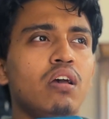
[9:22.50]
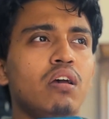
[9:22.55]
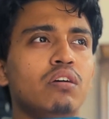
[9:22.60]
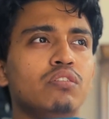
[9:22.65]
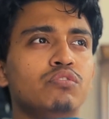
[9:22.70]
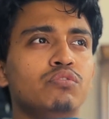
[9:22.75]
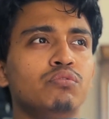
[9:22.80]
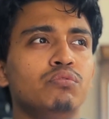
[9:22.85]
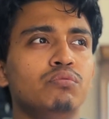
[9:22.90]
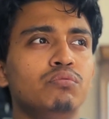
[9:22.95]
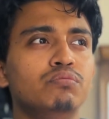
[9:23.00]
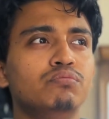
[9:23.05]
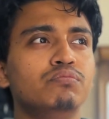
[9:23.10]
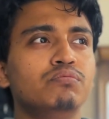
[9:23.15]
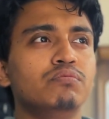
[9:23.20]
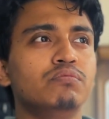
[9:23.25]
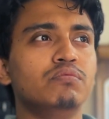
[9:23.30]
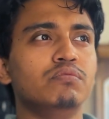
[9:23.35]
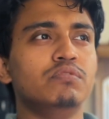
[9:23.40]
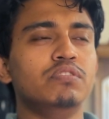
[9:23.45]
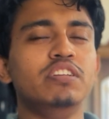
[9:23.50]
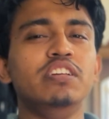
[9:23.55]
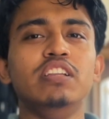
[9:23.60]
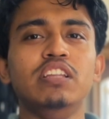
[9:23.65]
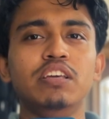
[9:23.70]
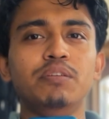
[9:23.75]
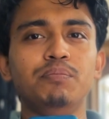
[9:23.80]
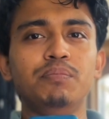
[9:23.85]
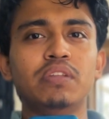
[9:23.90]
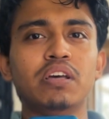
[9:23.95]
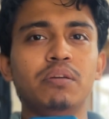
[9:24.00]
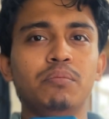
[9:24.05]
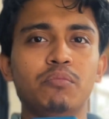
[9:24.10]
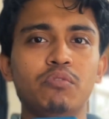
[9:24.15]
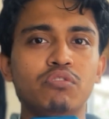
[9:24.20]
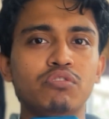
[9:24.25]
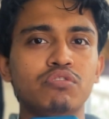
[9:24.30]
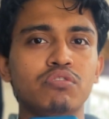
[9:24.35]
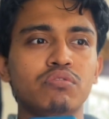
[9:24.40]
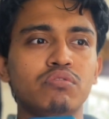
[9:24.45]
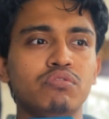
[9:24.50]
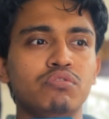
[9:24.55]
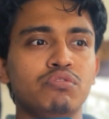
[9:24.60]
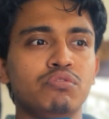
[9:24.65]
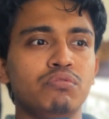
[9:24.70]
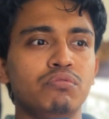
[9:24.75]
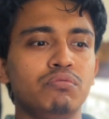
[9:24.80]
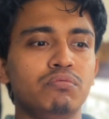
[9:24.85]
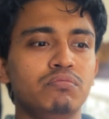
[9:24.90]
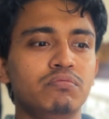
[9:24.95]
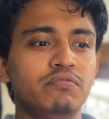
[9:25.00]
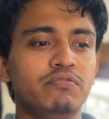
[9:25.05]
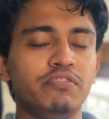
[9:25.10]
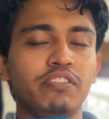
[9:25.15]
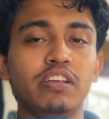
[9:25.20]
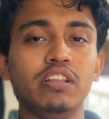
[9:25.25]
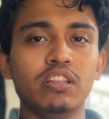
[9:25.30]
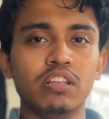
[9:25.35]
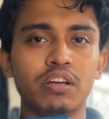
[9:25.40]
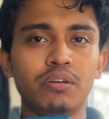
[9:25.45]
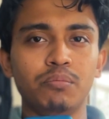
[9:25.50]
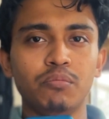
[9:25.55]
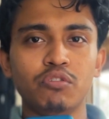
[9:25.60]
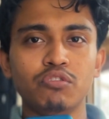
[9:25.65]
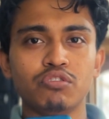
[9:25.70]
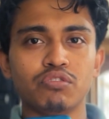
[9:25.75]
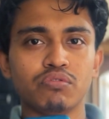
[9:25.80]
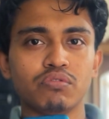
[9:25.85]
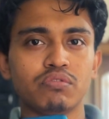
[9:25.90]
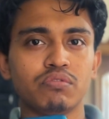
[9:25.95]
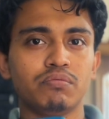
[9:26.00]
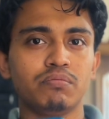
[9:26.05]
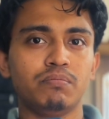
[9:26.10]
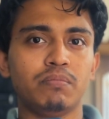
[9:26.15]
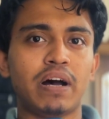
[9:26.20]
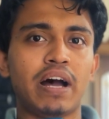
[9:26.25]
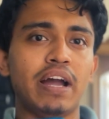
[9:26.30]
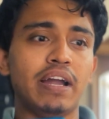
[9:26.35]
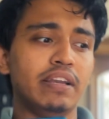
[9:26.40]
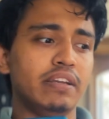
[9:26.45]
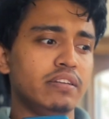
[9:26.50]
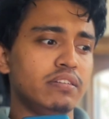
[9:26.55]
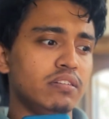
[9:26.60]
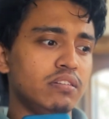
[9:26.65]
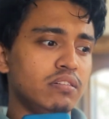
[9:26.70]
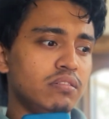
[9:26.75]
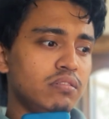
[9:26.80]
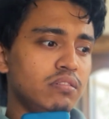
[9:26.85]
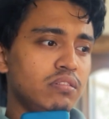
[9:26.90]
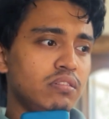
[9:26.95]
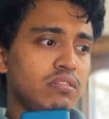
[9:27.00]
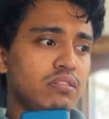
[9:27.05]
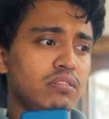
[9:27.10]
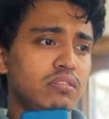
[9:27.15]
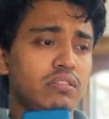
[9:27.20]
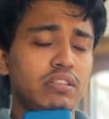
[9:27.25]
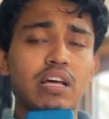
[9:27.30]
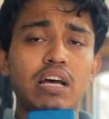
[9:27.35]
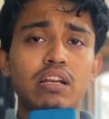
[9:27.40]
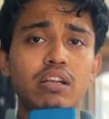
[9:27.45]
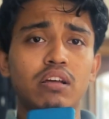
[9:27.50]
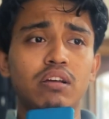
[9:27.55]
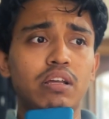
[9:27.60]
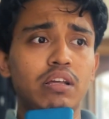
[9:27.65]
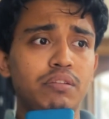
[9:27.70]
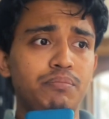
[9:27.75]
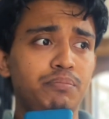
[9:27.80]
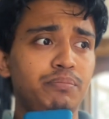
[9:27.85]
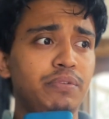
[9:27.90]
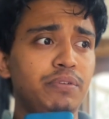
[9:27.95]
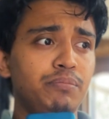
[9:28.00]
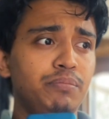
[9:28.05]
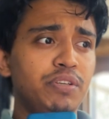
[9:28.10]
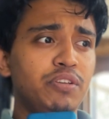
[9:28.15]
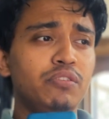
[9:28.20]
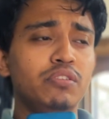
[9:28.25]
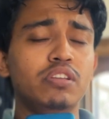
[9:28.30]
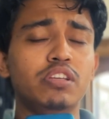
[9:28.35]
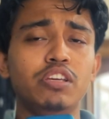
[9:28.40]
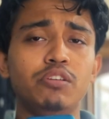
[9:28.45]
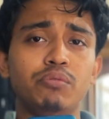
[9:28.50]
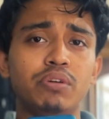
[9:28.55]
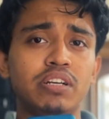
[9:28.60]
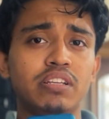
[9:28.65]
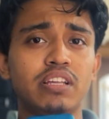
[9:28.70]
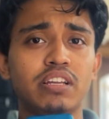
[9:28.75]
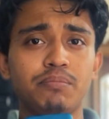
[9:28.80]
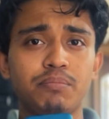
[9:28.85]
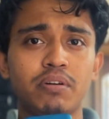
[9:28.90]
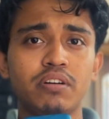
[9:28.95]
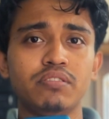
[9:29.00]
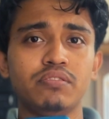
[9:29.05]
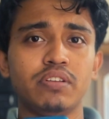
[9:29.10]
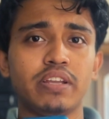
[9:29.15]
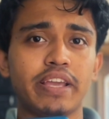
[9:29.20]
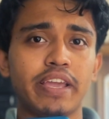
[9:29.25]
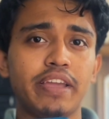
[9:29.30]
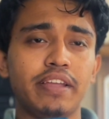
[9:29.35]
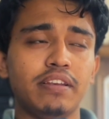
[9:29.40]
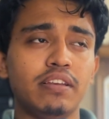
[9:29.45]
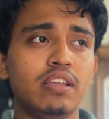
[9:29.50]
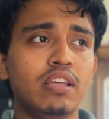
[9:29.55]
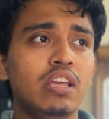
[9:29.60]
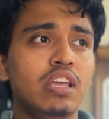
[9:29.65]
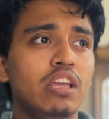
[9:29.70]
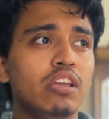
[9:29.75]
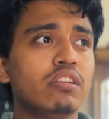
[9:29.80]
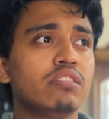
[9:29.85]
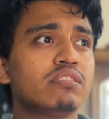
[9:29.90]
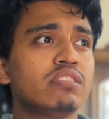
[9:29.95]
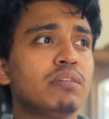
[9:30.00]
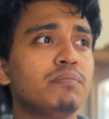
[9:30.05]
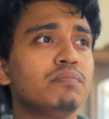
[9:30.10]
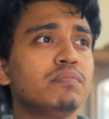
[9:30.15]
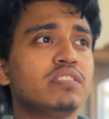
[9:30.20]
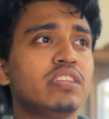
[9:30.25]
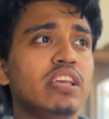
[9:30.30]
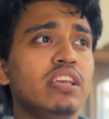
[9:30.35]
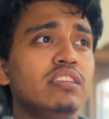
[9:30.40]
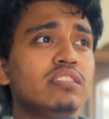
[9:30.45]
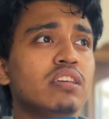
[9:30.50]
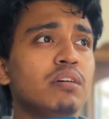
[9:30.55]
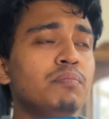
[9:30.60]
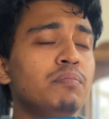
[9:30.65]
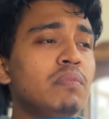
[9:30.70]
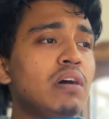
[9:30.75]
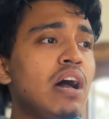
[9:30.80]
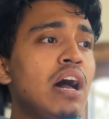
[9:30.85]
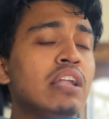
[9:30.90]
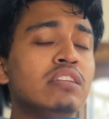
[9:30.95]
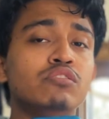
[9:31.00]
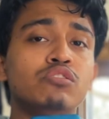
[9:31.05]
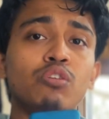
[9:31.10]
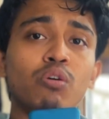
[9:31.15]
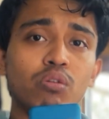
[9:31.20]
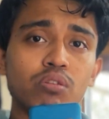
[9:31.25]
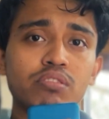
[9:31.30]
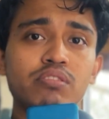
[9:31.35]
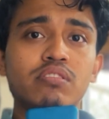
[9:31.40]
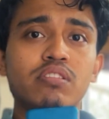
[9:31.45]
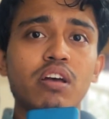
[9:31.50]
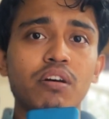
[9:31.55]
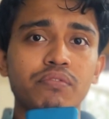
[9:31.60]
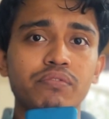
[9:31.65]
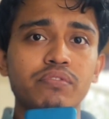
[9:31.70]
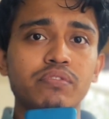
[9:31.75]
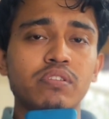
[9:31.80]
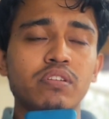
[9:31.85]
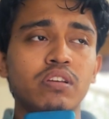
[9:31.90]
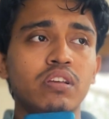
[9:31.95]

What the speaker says: to relieve the emotions, to feel the emotions behind that, between you and that person. Again, you can say some untold stuffs,